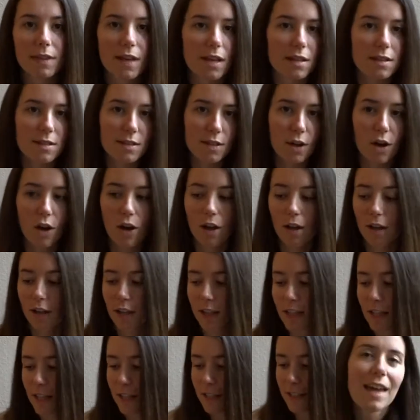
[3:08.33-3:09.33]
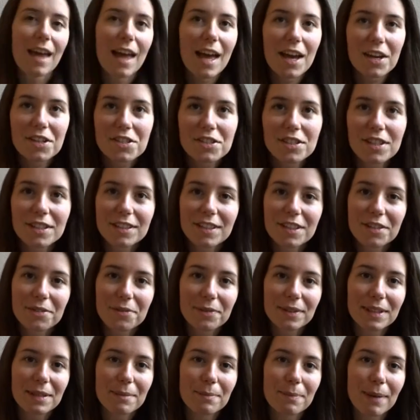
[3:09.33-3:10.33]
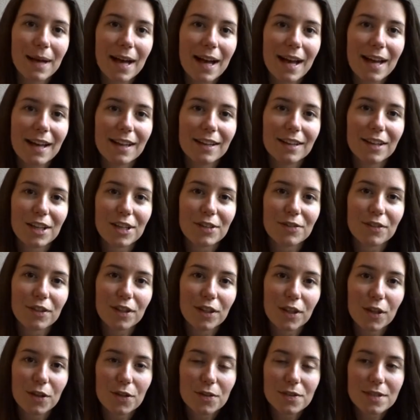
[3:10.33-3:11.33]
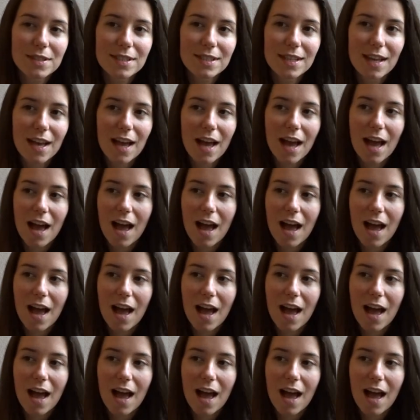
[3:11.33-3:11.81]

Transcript: That's all. Actually, I didn't really buy a lot of clothes.